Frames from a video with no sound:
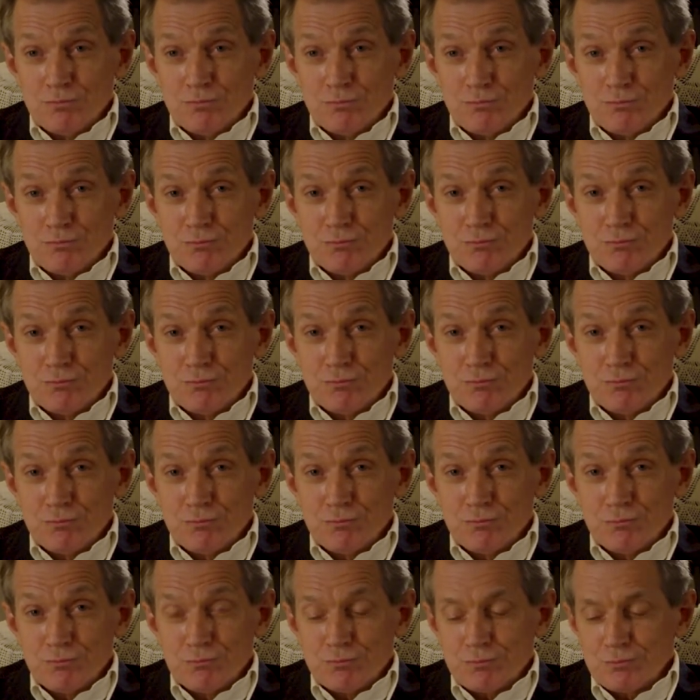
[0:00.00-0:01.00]

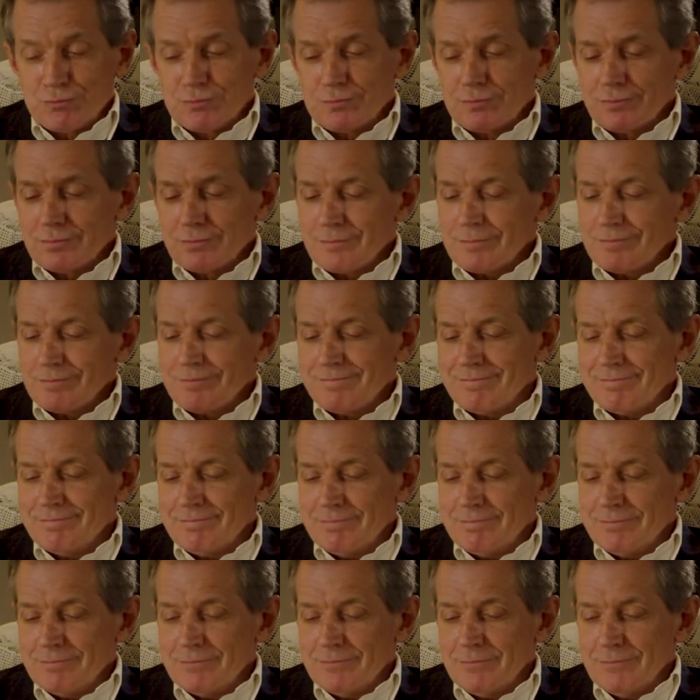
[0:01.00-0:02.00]
Nothing is said.